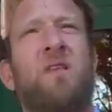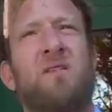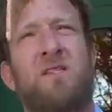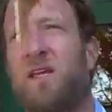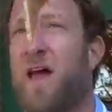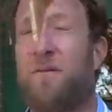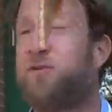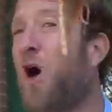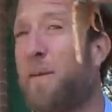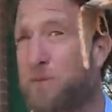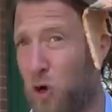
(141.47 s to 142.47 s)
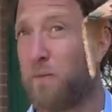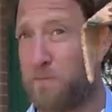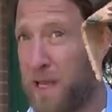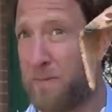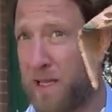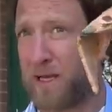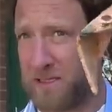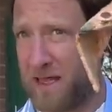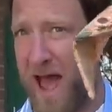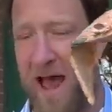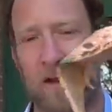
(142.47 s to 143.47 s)
See, that flop could be because
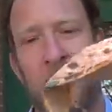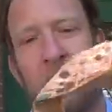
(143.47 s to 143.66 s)
of that.